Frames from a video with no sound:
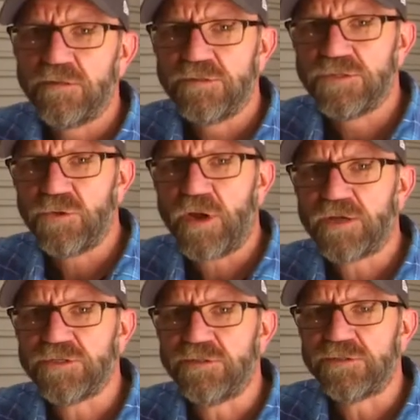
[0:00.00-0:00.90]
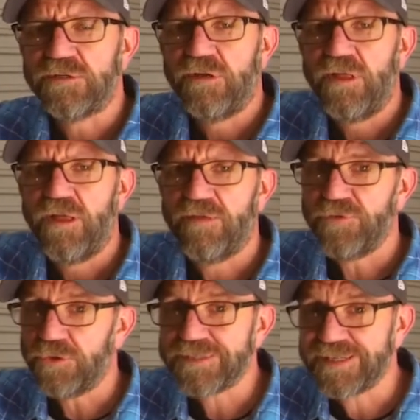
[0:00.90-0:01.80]
two actions. If
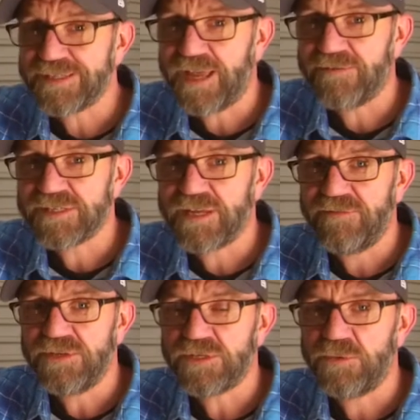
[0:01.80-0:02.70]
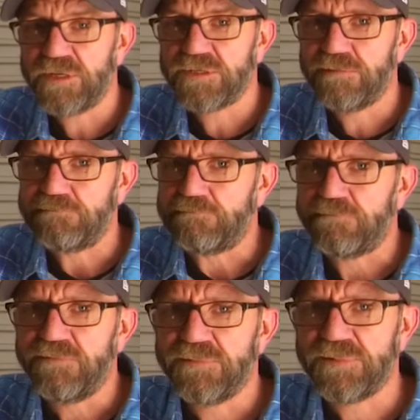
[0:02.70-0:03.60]
yours doesn't have a safety switch,
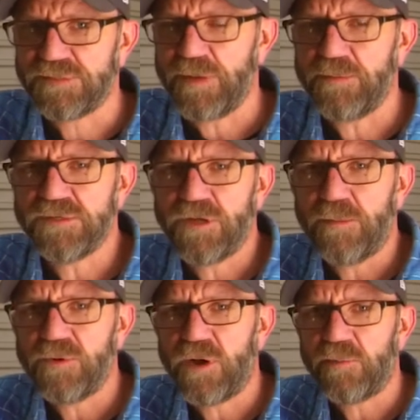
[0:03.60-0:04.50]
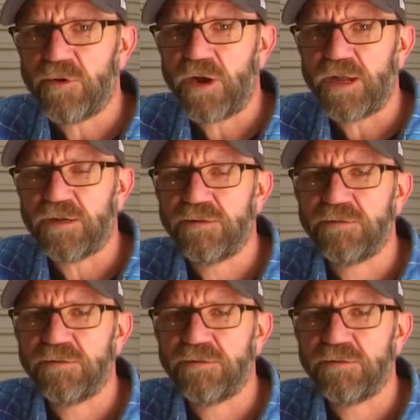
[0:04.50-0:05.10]
it's maybe time to upgrade.